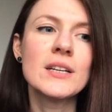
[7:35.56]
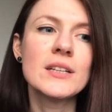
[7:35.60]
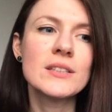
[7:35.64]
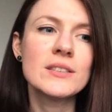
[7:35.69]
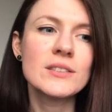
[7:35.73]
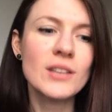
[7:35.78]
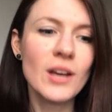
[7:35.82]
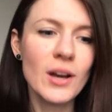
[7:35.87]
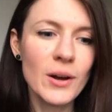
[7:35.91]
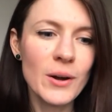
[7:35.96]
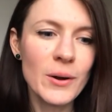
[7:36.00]

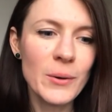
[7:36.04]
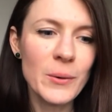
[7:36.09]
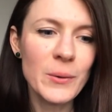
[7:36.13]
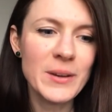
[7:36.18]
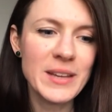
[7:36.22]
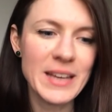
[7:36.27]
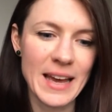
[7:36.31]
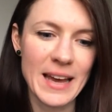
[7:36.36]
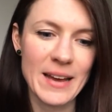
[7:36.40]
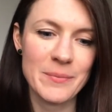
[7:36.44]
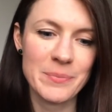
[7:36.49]
So
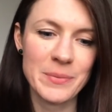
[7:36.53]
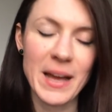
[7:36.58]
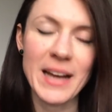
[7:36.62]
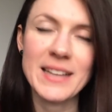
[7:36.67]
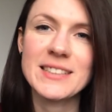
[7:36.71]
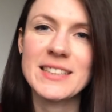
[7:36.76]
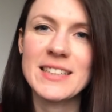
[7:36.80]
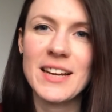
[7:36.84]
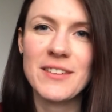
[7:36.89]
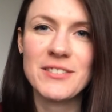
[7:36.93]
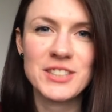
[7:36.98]
yeah, I
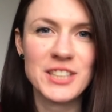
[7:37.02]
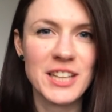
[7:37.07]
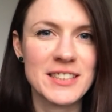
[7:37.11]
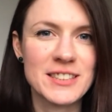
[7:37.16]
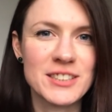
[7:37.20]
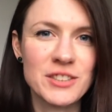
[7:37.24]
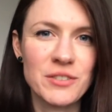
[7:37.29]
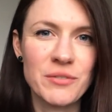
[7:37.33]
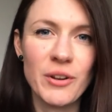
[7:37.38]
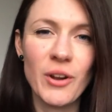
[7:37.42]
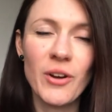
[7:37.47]
didn't have a
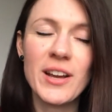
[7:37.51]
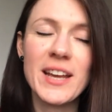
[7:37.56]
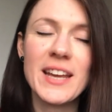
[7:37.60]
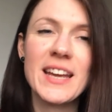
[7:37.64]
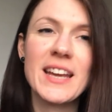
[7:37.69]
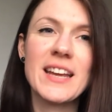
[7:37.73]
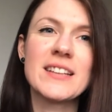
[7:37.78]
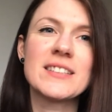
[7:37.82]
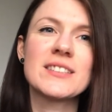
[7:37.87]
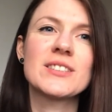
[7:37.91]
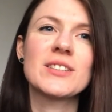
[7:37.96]
chance to vlog
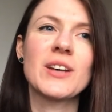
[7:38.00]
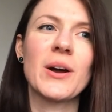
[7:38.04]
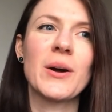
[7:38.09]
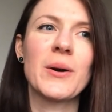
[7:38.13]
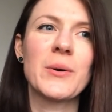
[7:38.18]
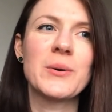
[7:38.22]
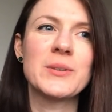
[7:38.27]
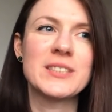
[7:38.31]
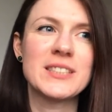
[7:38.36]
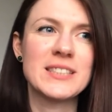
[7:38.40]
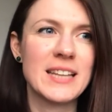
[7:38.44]
it.
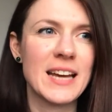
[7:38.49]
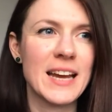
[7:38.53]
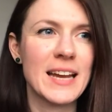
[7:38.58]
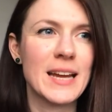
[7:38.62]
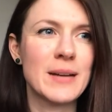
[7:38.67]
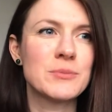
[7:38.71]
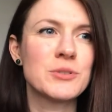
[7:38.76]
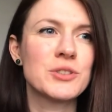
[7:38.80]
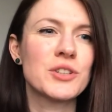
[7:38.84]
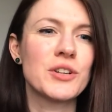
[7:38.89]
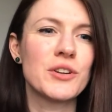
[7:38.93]
So today
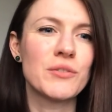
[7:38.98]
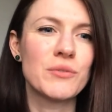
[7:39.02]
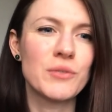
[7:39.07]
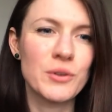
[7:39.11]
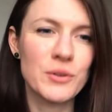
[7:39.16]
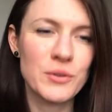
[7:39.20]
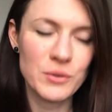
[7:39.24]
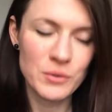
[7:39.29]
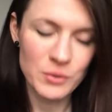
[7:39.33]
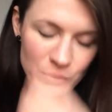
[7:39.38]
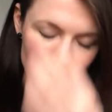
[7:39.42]
I'm just going to
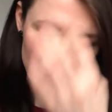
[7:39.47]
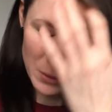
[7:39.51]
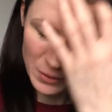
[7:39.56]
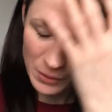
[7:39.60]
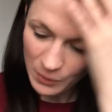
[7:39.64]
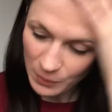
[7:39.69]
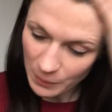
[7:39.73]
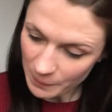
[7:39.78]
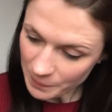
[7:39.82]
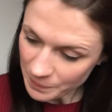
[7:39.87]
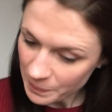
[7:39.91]
run
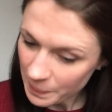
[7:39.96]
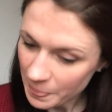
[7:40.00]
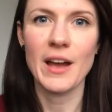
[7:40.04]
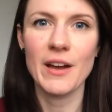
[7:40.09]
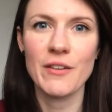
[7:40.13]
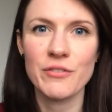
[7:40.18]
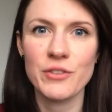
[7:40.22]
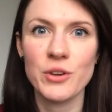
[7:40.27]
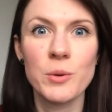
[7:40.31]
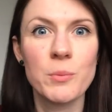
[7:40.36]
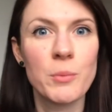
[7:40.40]
through
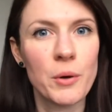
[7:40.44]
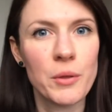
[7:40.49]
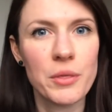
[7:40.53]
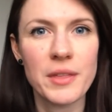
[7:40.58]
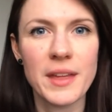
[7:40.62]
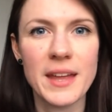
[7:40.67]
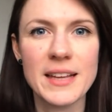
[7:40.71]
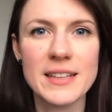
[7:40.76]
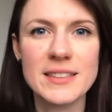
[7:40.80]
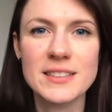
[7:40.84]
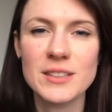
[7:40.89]
a few more
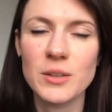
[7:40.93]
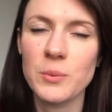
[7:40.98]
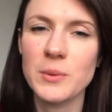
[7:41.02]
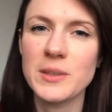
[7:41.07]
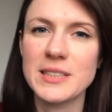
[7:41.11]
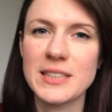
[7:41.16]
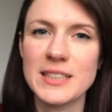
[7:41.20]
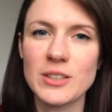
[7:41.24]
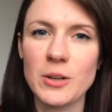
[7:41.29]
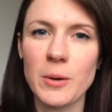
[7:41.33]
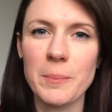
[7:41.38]
things that we
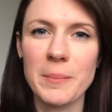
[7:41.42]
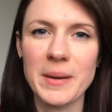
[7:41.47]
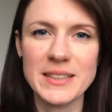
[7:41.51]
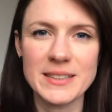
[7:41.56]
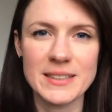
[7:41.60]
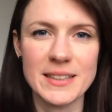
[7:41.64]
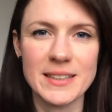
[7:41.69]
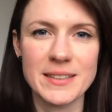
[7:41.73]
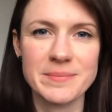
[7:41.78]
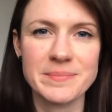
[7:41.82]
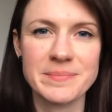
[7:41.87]
did on
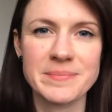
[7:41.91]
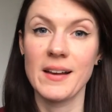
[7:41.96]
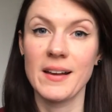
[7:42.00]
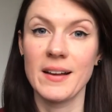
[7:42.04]
Betty.